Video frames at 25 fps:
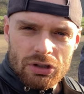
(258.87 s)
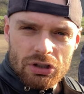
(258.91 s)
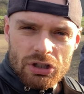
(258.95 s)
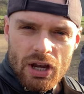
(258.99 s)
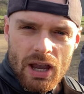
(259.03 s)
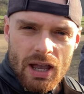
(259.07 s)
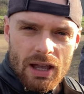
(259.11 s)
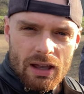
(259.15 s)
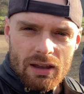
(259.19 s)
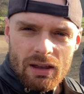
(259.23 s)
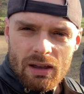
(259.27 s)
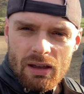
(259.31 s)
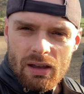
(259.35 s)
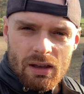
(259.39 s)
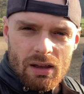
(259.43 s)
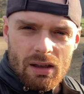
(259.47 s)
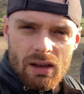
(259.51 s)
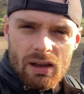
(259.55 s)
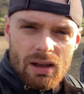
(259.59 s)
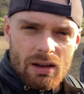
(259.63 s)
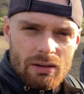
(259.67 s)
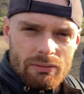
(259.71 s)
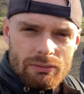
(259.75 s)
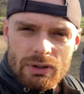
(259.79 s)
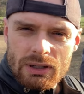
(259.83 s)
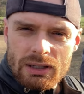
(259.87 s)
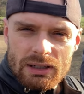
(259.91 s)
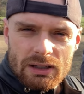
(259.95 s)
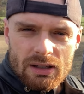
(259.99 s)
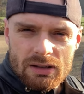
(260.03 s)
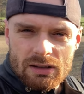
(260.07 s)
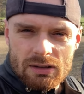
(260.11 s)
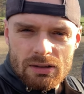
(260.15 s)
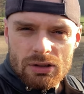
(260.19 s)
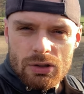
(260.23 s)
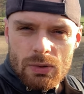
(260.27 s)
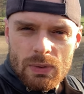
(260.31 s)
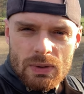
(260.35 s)
check, it really
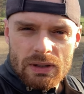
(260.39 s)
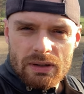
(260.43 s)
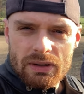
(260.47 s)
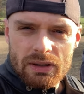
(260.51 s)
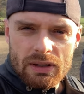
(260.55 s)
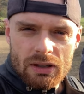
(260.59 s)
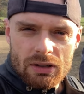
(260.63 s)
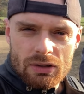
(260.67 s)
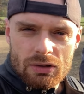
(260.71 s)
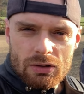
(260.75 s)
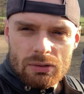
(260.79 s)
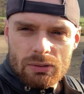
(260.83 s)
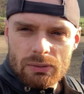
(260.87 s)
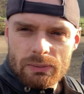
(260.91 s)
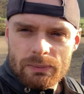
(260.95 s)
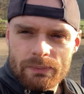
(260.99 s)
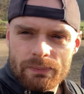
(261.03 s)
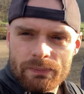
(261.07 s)
doesn't do anything at all.